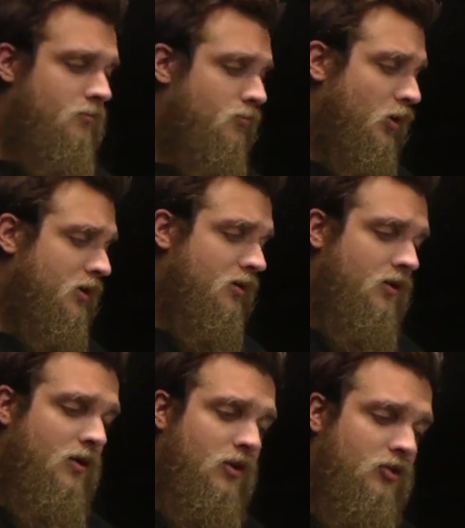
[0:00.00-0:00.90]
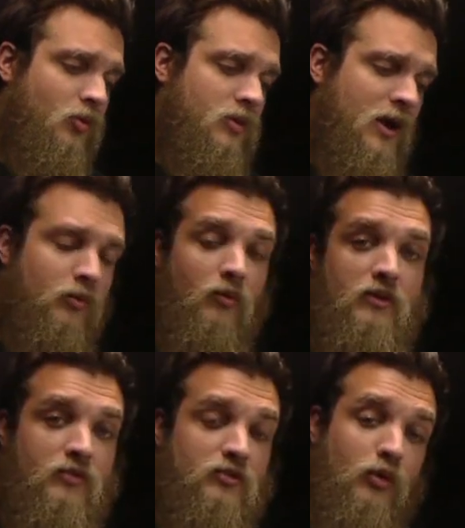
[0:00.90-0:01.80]
right? So neck
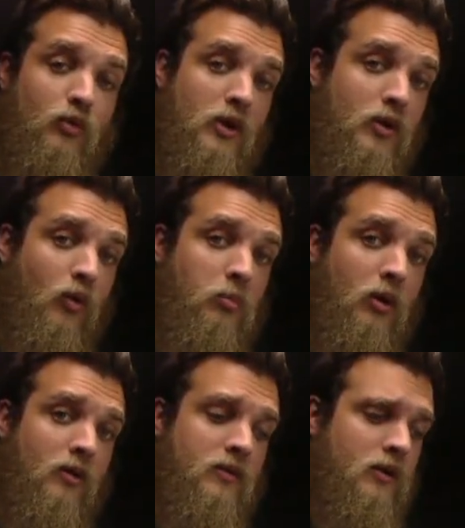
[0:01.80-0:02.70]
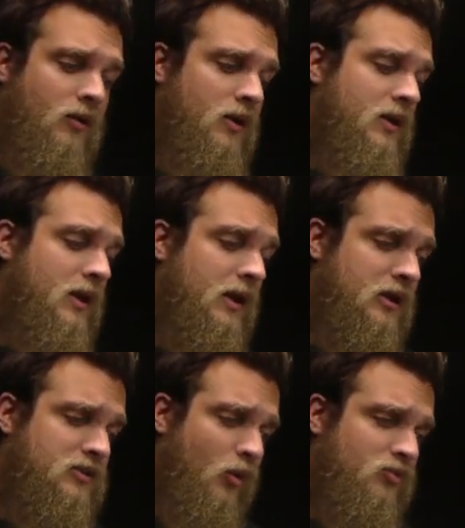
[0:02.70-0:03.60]
relief is a critical part there, and
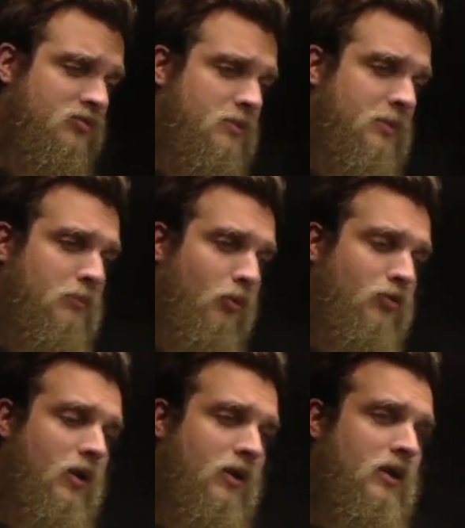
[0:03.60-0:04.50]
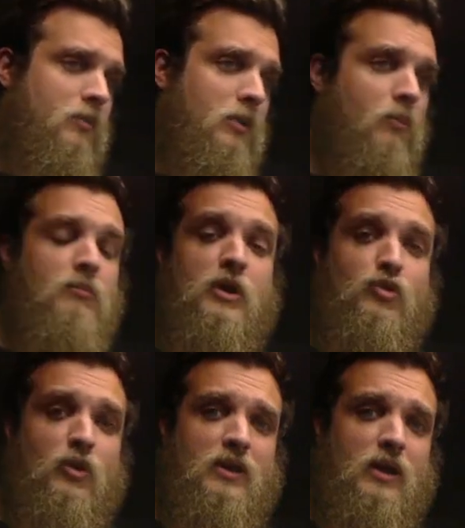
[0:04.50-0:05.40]
I don't see people talking about
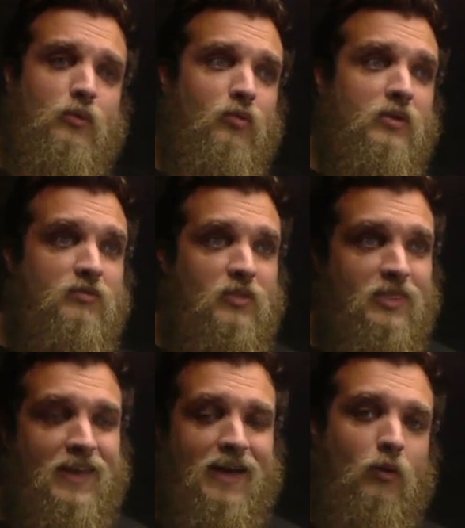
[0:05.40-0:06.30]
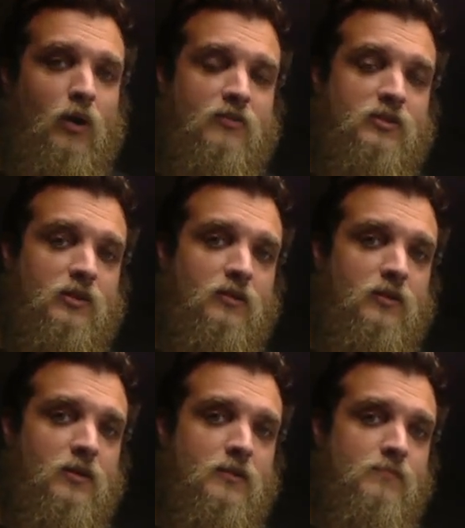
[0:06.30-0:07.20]
measuring neck relief that often.
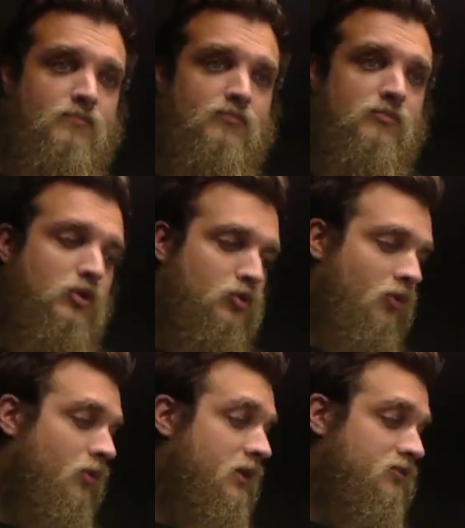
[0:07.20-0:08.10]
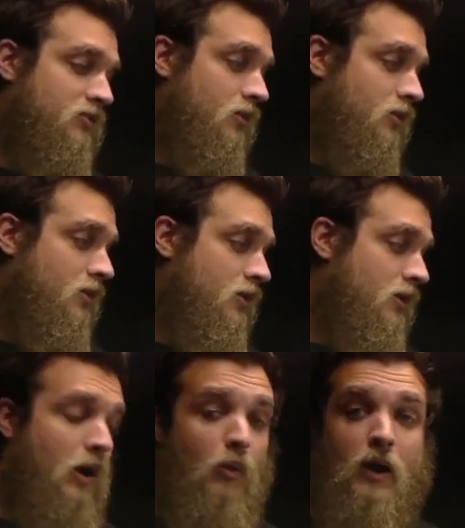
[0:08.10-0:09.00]
Usually it's
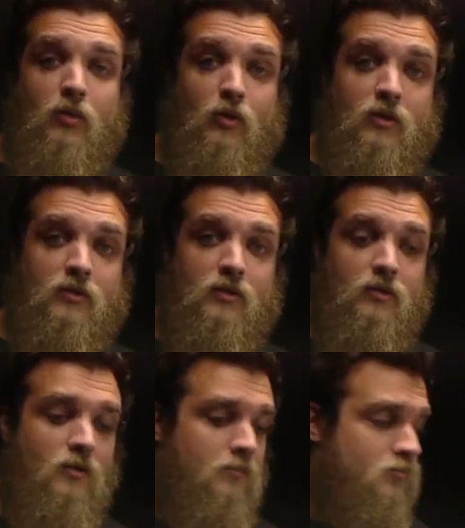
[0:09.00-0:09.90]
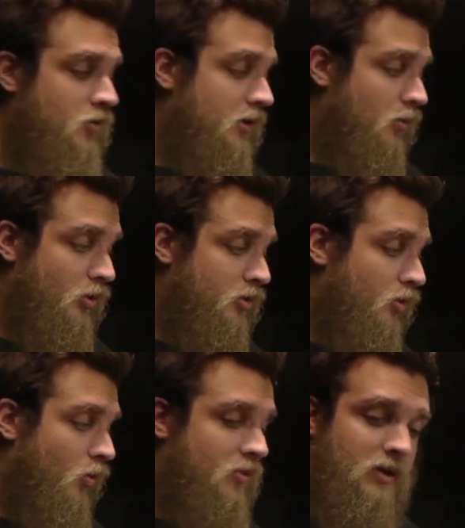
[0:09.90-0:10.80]
how I learned, where you
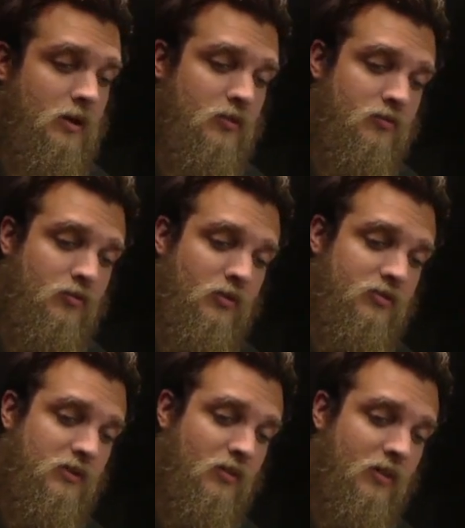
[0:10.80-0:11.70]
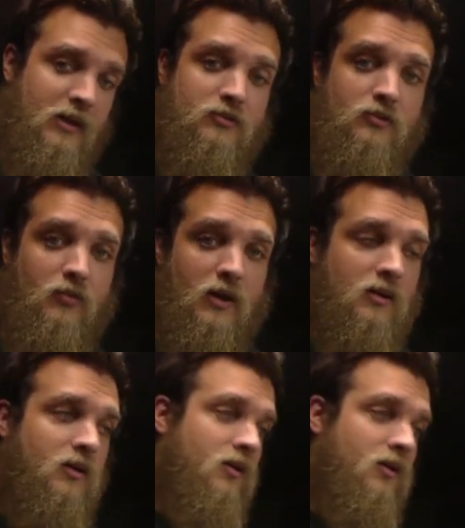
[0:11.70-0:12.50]
hold it down at the 1st and the last fret,